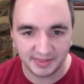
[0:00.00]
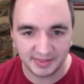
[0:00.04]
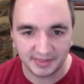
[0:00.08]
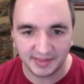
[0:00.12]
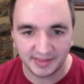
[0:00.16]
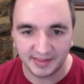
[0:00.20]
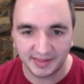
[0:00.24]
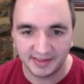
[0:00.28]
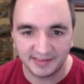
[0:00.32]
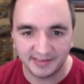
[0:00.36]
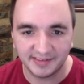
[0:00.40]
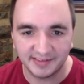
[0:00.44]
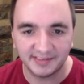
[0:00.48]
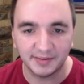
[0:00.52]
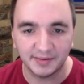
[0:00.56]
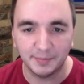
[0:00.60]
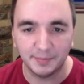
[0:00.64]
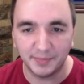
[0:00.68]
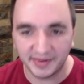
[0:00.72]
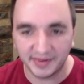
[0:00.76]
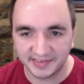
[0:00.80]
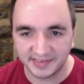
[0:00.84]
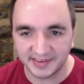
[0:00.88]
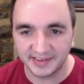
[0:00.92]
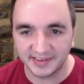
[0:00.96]
This is a
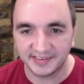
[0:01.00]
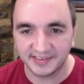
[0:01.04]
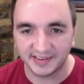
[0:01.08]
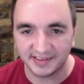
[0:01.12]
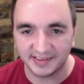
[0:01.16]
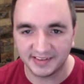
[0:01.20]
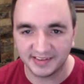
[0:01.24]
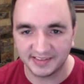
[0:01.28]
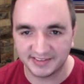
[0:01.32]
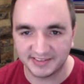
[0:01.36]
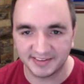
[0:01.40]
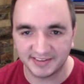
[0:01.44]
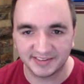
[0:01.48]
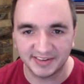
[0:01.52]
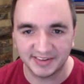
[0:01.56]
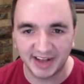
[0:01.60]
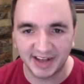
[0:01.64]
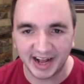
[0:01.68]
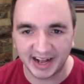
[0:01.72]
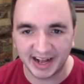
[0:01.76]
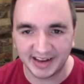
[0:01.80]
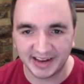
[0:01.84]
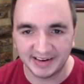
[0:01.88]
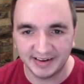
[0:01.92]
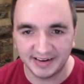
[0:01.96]
business. It's just
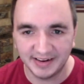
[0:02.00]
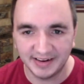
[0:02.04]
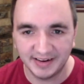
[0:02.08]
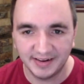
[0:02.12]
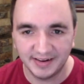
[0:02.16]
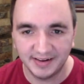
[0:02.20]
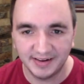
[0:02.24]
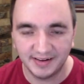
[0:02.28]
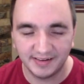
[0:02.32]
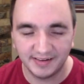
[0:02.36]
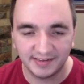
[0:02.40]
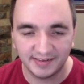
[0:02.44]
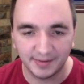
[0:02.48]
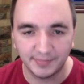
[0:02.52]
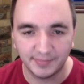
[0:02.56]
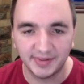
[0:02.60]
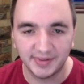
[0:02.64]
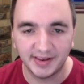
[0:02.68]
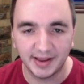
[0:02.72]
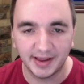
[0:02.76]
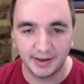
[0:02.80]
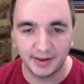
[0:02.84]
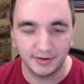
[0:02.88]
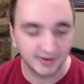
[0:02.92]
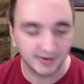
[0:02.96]
not something
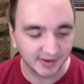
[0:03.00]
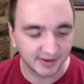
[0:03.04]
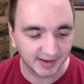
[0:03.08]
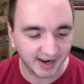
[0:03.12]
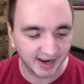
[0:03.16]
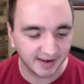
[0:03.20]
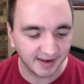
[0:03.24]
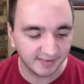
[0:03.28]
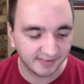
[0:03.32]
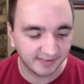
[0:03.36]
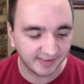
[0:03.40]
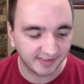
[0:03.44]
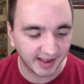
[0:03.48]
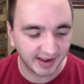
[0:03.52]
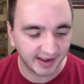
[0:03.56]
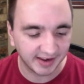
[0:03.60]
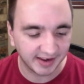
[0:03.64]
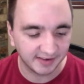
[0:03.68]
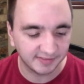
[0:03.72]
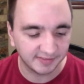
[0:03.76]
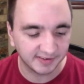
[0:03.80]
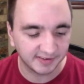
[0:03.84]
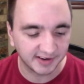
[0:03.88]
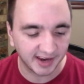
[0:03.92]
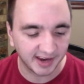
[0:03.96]
that you can kind of set
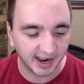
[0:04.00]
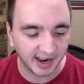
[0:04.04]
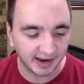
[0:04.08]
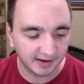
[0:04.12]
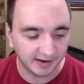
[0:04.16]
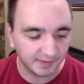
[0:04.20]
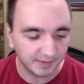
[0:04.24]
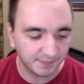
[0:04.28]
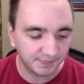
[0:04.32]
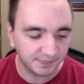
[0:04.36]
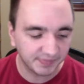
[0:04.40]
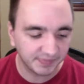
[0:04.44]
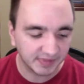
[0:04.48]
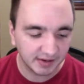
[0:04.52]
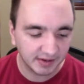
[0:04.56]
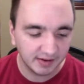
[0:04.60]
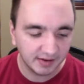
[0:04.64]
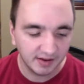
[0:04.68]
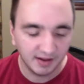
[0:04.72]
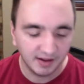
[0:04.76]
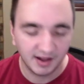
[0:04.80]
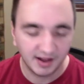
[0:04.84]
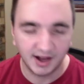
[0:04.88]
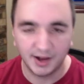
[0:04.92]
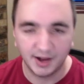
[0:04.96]
and forget.
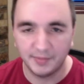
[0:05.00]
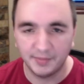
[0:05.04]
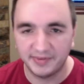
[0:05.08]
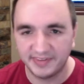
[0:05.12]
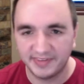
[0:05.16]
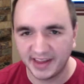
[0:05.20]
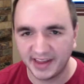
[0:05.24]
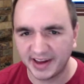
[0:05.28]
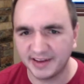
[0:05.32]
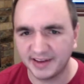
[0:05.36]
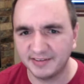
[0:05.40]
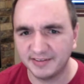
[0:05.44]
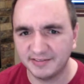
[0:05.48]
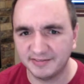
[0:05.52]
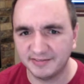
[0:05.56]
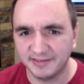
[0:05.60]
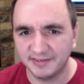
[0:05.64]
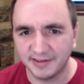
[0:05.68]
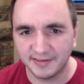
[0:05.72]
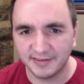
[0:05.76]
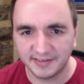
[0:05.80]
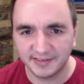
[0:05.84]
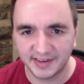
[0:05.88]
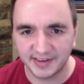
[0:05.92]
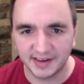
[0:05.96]
Second,
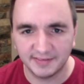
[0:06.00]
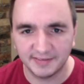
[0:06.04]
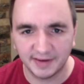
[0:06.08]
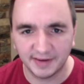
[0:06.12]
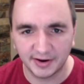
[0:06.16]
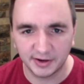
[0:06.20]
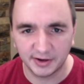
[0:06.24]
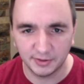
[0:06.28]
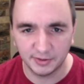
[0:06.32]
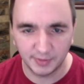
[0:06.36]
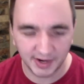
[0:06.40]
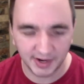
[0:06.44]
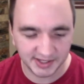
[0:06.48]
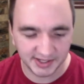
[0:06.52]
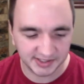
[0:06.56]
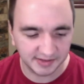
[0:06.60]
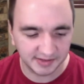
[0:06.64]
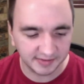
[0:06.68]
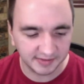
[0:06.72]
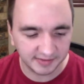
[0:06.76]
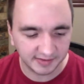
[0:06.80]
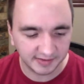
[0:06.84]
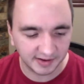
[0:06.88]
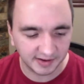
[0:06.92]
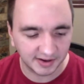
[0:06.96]
real estate
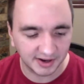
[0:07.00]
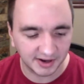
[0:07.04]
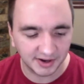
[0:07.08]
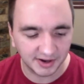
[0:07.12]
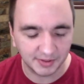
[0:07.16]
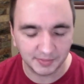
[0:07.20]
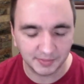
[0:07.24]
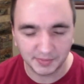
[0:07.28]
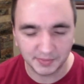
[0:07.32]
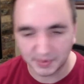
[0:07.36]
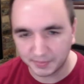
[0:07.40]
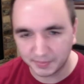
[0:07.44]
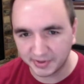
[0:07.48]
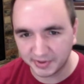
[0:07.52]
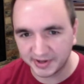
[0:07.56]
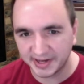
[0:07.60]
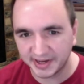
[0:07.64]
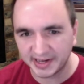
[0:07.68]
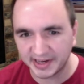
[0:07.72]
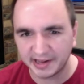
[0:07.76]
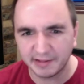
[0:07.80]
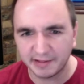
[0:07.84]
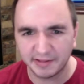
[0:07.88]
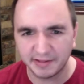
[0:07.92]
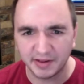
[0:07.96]
valuations,
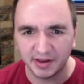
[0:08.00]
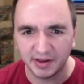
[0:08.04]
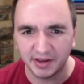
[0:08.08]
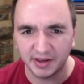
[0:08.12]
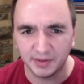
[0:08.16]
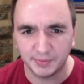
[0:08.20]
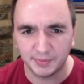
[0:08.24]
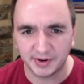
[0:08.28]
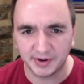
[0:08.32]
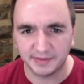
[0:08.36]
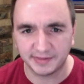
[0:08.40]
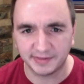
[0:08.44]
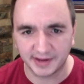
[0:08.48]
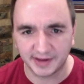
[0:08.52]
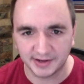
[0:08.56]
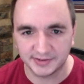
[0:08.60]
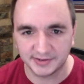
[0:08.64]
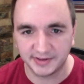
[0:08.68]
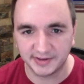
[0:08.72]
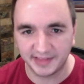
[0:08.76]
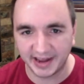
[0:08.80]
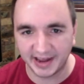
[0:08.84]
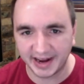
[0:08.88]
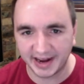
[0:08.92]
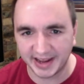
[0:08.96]
particularly in the part of the
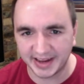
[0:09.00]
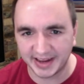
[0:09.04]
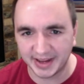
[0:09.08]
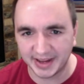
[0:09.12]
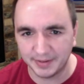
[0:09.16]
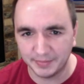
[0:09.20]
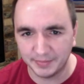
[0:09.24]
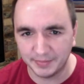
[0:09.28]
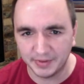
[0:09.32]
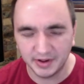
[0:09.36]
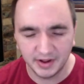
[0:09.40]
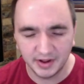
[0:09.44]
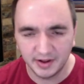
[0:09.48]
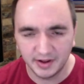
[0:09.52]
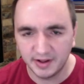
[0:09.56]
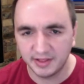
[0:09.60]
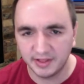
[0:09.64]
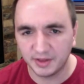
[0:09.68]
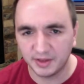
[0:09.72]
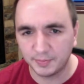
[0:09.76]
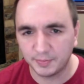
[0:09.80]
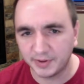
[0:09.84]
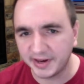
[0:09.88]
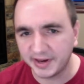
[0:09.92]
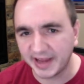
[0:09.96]
country that I am,
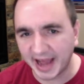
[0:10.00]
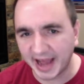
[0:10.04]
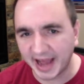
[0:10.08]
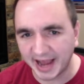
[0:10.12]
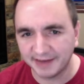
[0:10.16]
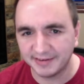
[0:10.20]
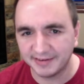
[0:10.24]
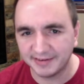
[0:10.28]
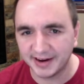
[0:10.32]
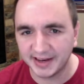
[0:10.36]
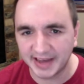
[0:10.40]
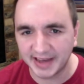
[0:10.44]
they're pretty high right